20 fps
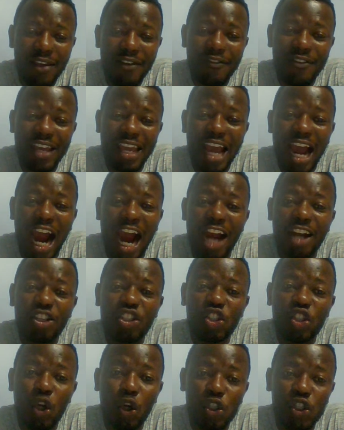they are
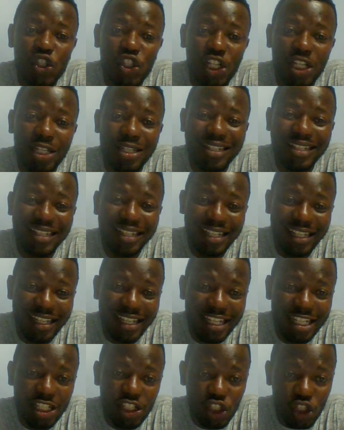touching
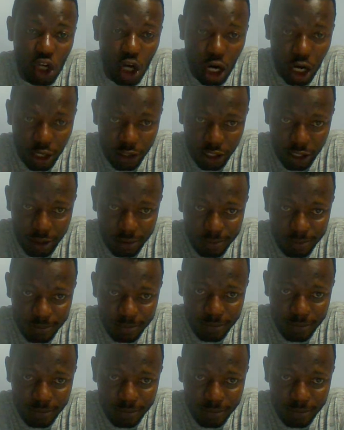each other.